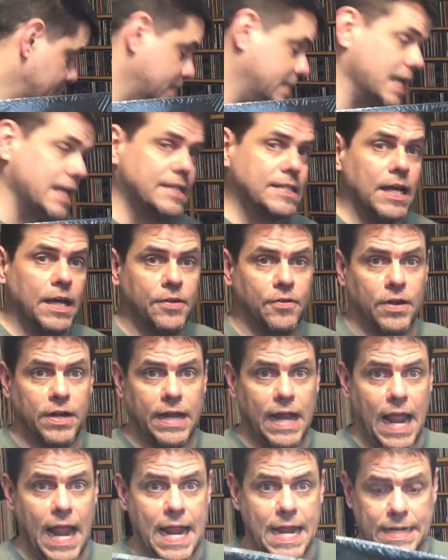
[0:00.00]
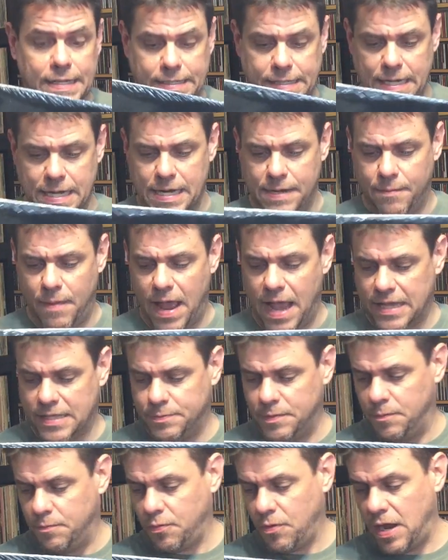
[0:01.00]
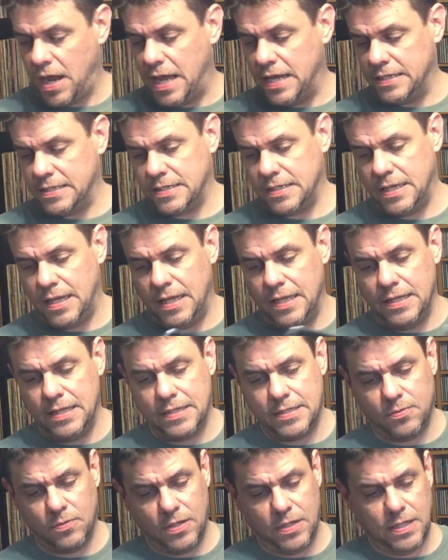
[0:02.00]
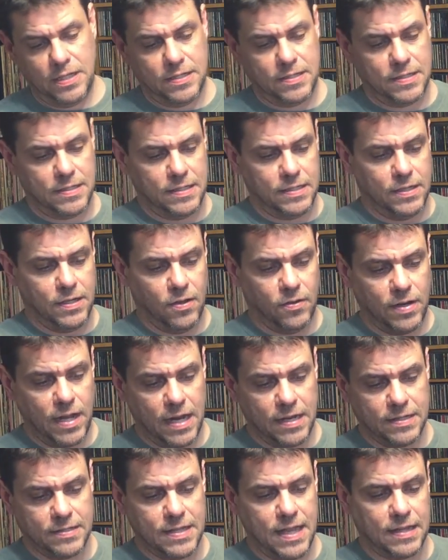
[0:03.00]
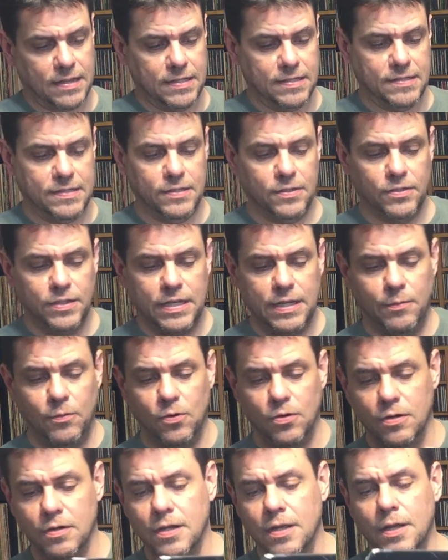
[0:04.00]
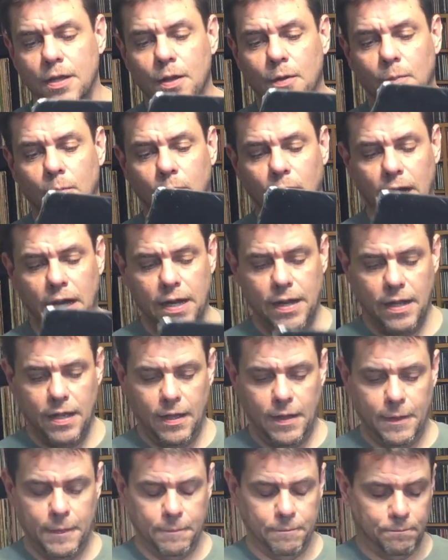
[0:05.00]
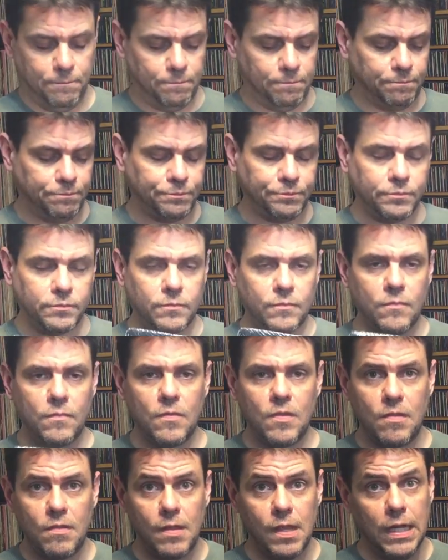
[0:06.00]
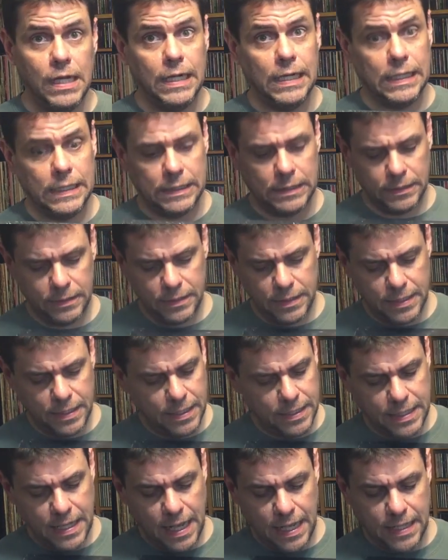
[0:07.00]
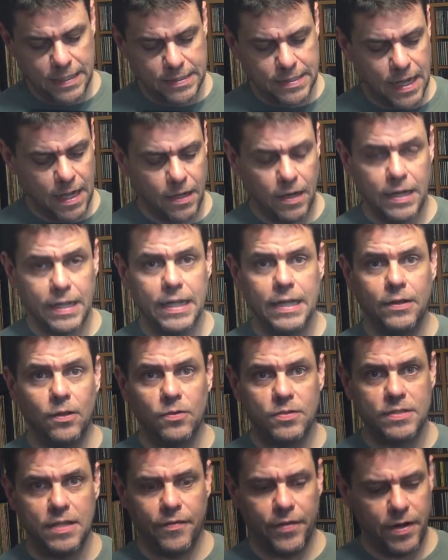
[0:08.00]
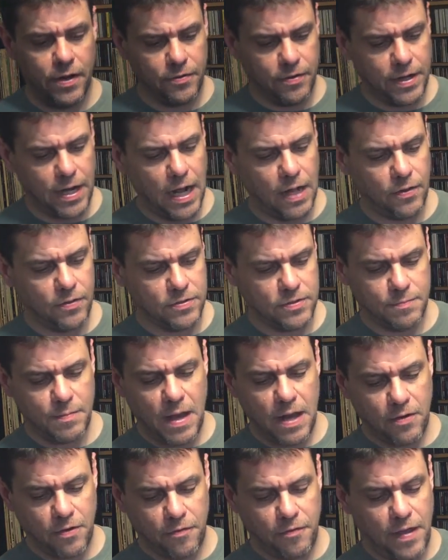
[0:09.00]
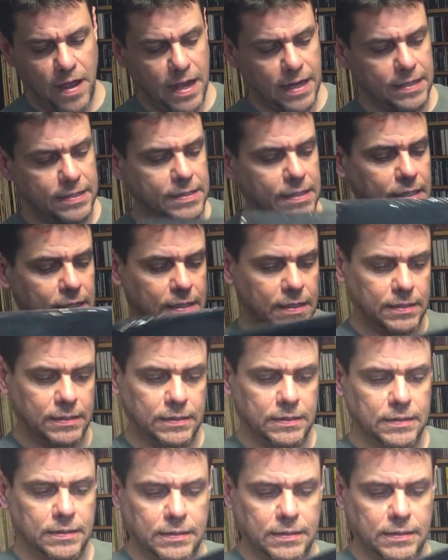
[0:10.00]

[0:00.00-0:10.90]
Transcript: 618 maximum price. Uh, this one is, you know, not exactly sealed anymore, but um, uh, yeah, it's not going to get no $700. As a matter of fact, uh,